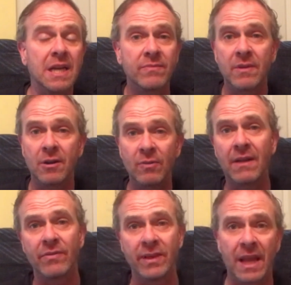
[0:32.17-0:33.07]
around
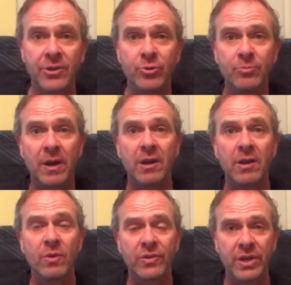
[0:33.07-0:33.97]
that Andrew Berry
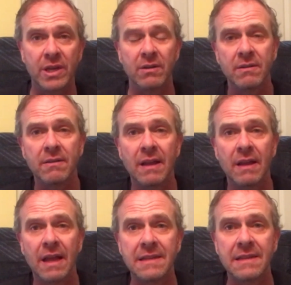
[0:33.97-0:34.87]
was here
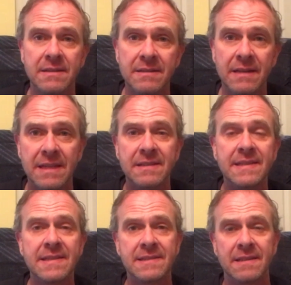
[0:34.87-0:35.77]
as an as an
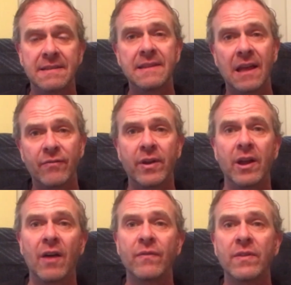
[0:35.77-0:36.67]
assistant in that front
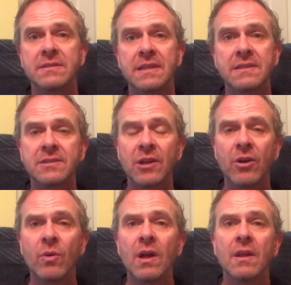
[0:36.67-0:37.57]
office. And
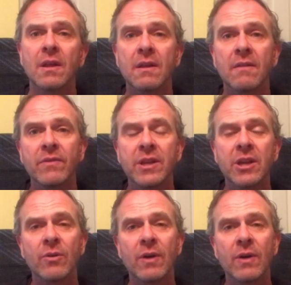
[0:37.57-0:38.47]
so, you
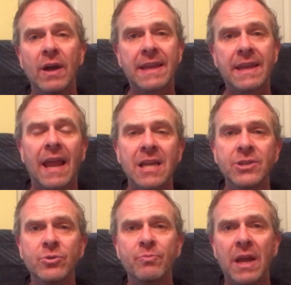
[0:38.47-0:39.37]
know, again,
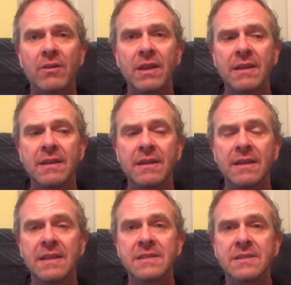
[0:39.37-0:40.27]
Andrew Berry
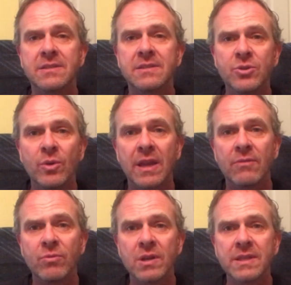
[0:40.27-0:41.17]
is doing a
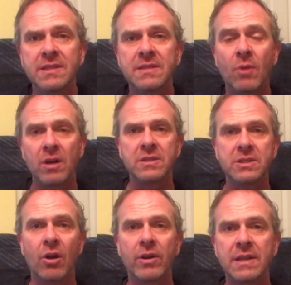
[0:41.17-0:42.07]
really smart
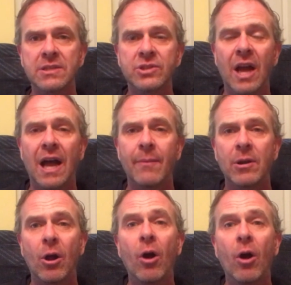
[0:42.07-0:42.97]
target job. And
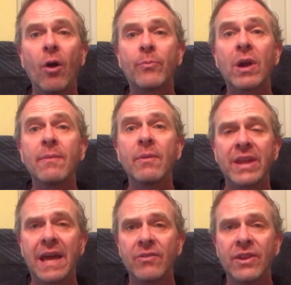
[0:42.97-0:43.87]
all the problems they
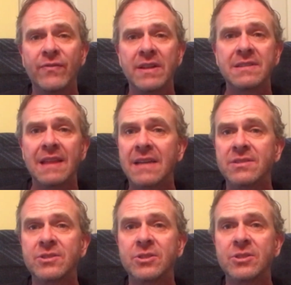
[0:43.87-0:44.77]
had on defense
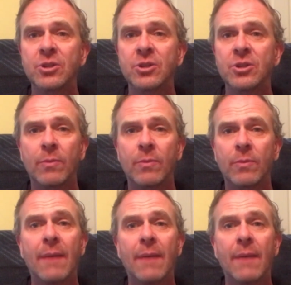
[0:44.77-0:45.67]
last year were problems
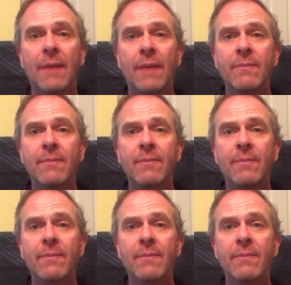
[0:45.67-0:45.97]
they planned